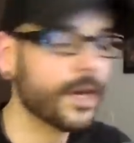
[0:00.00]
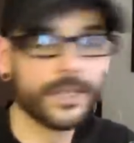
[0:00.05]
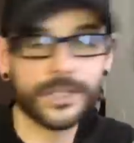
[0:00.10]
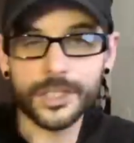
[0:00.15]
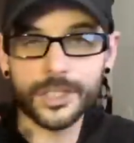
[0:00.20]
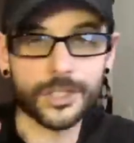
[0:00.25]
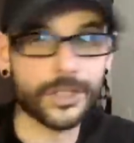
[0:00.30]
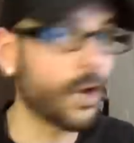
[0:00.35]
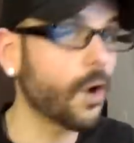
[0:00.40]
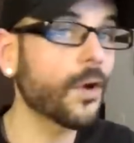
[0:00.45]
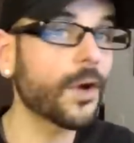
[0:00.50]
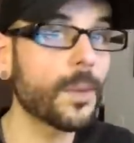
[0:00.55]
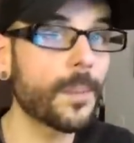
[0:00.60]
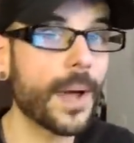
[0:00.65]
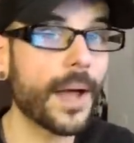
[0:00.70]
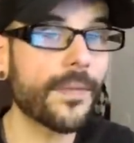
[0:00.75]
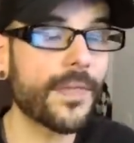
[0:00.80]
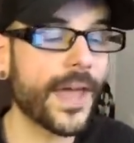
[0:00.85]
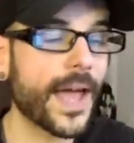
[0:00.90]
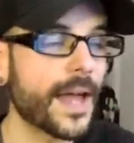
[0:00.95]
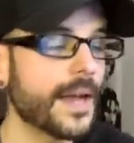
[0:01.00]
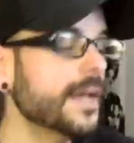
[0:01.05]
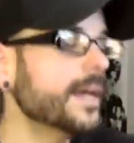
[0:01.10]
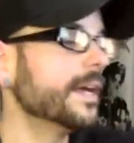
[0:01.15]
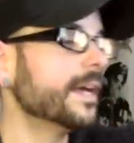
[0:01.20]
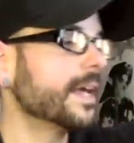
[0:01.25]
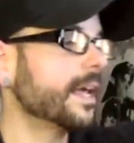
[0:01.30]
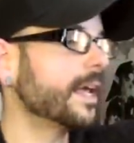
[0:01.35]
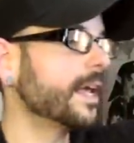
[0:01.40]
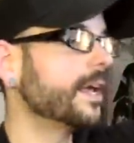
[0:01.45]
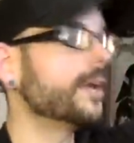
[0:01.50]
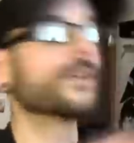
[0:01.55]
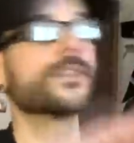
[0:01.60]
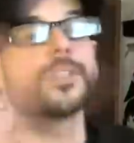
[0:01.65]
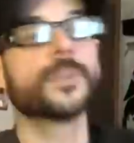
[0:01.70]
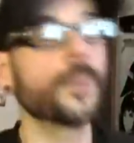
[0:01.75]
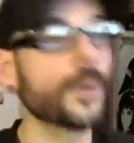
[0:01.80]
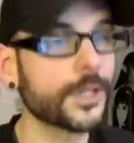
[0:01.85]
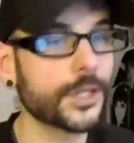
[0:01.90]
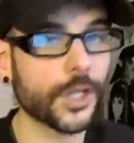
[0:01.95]
Sorry about that.
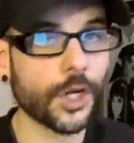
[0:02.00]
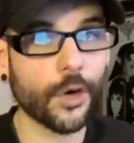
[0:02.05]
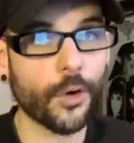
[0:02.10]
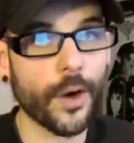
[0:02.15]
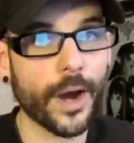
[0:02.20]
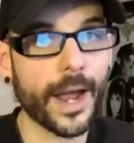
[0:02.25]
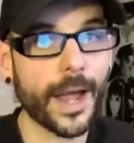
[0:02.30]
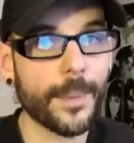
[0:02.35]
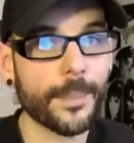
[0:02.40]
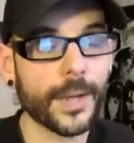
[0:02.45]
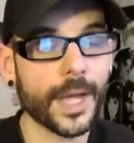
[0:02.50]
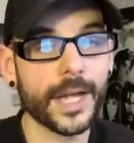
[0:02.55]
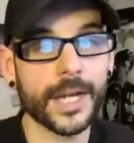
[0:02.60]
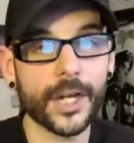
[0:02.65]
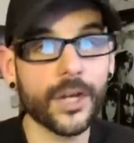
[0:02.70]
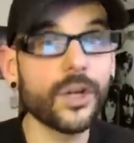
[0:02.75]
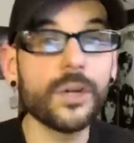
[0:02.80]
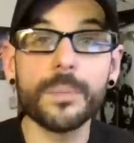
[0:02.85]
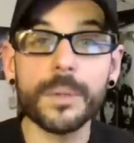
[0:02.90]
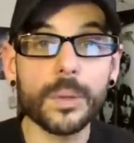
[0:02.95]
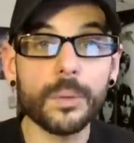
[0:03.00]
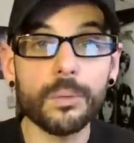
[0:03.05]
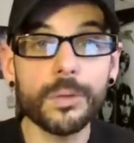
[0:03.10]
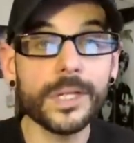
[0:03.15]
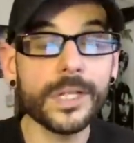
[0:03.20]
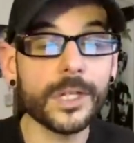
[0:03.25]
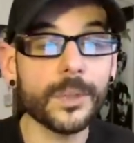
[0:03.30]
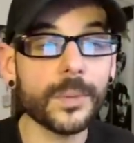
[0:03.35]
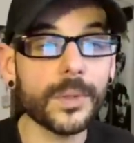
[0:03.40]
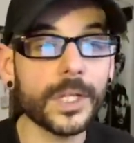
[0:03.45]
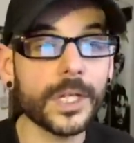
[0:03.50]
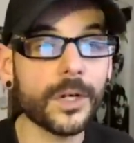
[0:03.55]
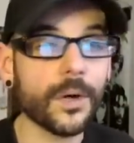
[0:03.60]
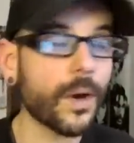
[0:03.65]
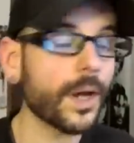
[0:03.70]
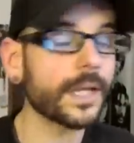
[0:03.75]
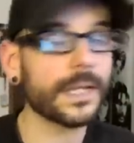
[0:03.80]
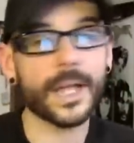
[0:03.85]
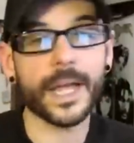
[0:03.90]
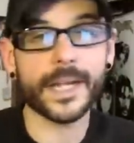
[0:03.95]
Here's a bunch of crap. And it could be really, really
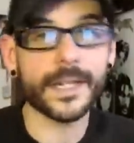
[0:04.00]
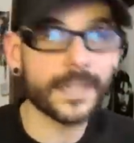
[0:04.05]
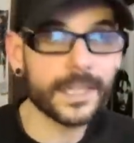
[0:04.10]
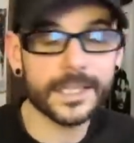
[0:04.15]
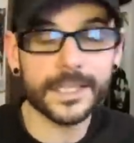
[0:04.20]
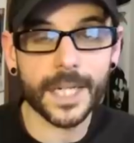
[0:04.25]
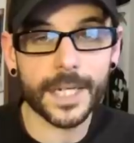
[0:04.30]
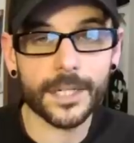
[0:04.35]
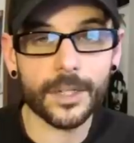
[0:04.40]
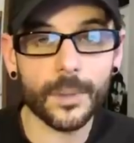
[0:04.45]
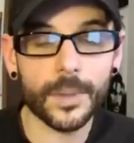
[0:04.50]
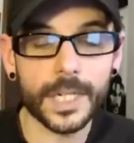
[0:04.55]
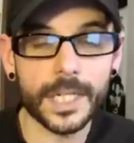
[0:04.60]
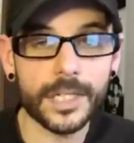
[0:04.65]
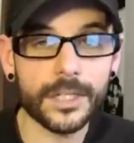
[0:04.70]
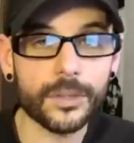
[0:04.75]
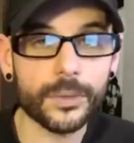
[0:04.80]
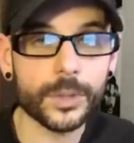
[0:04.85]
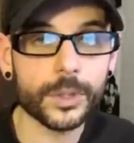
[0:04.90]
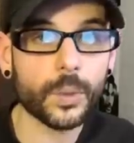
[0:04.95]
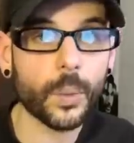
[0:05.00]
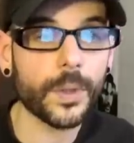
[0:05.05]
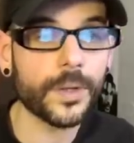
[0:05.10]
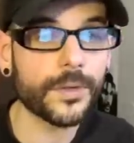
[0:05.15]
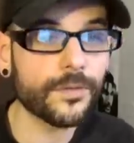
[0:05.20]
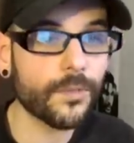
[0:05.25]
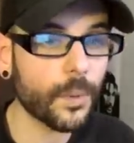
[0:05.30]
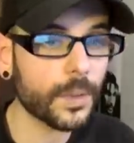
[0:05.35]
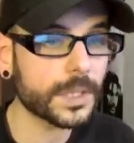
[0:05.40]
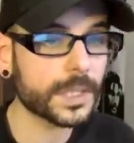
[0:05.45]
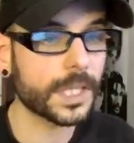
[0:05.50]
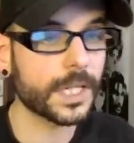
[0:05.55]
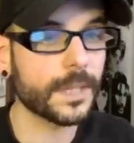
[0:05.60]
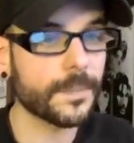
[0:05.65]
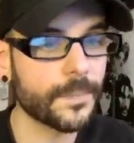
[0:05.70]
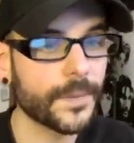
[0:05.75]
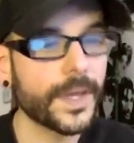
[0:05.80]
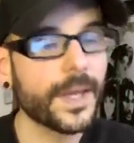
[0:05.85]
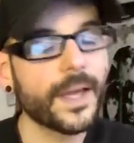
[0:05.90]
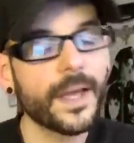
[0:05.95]
great, like Nintendo in E3
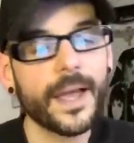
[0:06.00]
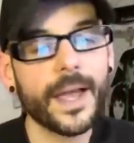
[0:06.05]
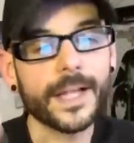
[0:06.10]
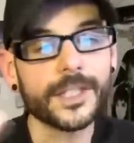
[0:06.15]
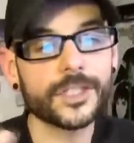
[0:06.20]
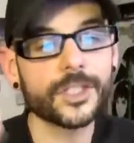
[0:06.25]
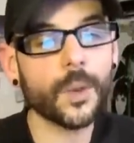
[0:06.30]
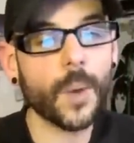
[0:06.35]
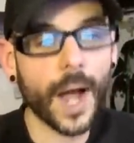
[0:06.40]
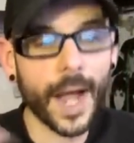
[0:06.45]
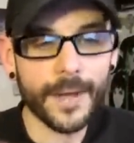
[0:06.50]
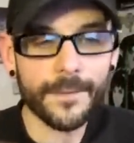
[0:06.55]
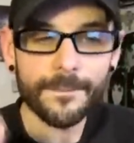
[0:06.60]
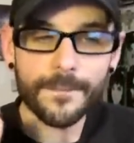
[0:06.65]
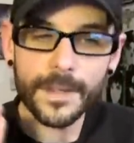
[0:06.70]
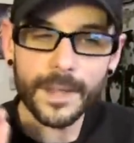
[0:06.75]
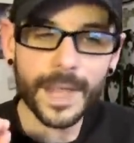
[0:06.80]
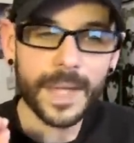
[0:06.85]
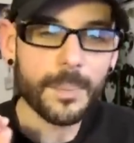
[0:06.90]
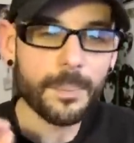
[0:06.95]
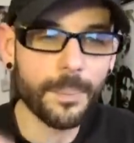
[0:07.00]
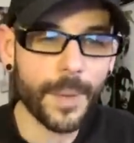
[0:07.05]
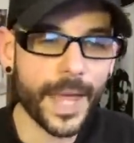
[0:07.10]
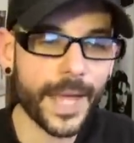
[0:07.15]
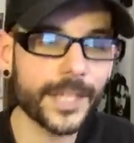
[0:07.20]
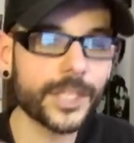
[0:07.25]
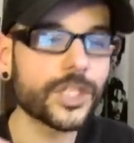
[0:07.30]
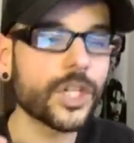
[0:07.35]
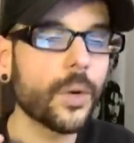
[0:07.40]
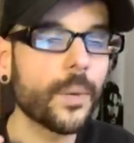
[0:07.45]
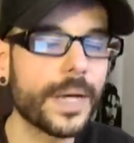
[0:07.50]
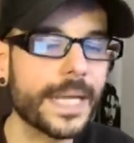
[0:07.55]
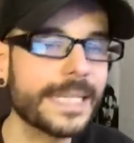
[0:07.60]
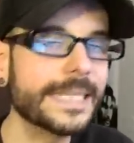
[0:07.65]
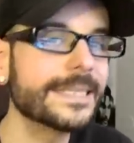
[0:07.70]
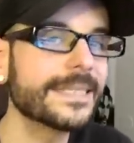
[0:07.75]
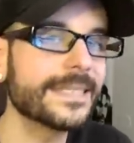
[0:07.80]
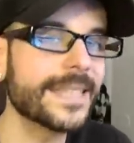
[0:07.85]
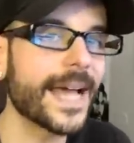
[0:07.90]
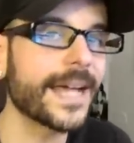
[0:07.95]
2014. And so I feel like Banjo
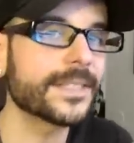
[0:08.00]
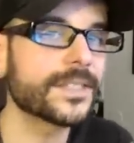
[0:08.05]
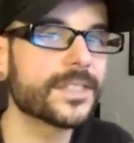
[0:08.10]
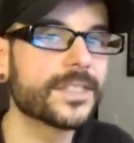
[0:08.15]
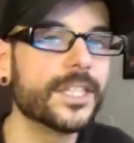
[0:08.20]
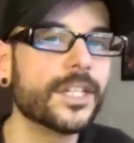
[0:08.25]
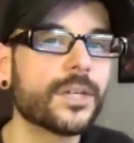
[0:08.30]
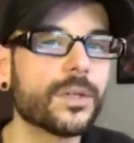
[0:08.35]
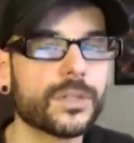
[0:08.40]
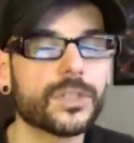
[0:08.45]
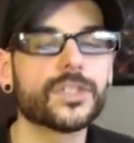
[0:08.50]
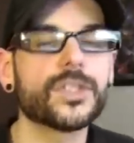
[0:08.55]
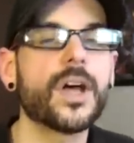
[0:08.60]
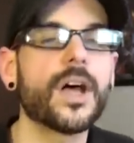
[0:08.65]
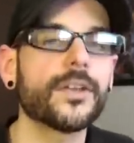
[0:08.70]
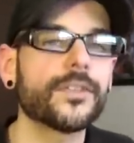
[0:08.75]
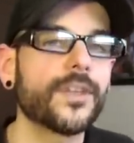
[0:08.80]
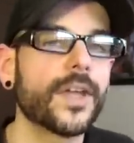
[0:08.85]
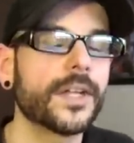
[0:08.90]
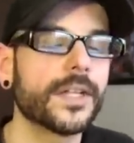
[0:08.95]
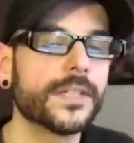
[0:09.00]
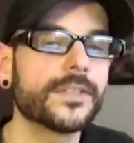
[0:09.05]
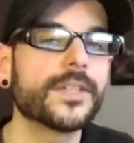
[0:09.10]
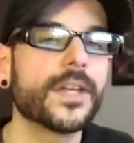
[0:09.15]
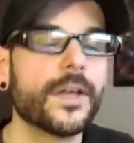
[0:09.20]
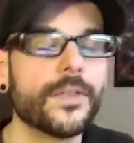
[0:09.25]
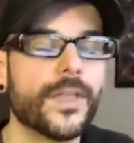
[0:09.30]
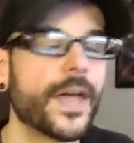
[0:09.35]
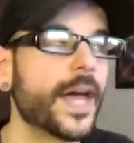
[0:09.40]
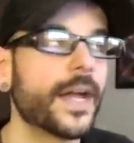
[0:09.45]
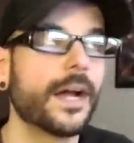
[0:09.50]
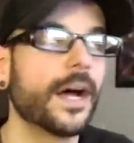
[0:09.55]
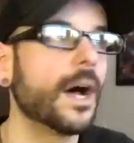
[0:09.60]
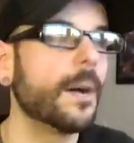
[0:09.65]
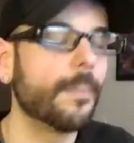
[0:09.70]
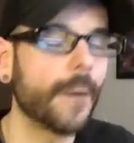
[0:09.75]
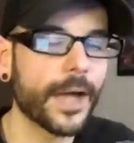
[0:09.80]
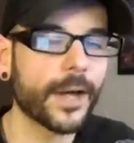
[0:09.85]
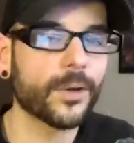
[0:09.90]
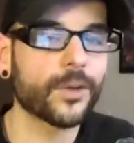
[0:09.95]
is that secret sauce that, that
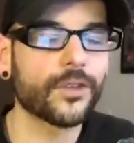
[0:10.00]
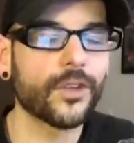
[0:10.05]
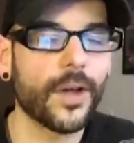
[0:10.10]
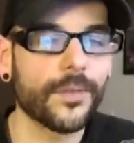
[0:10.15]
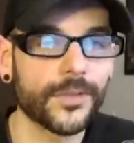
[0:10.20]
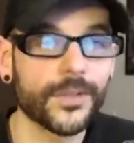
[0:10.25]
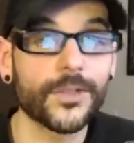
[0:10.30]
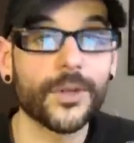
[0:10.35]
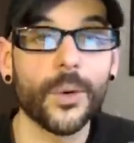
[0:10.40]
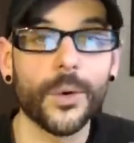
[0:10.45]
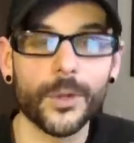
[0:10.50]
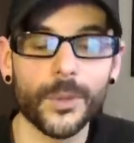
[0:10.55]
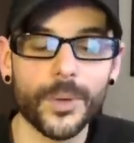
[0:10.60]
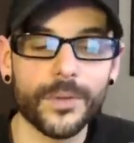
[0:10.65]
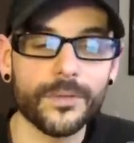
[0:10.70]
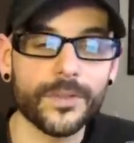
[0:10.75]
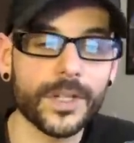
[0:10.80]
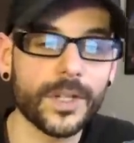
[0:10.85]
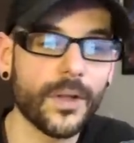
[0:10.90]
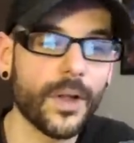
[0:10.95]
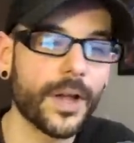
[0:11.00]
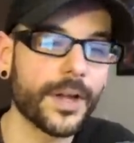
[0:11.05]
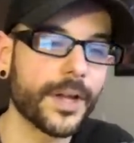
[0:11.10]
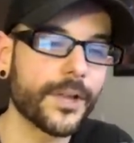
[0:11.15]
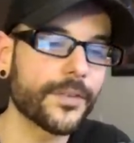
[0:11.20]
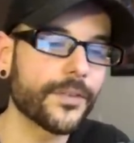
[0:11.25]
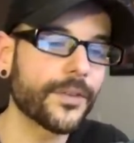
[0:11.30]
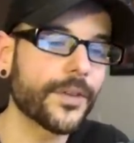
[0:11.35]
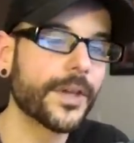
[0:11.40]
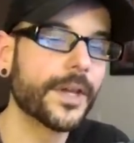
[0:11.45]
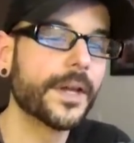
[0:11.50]
uh, Microsoft is going to unveil on us.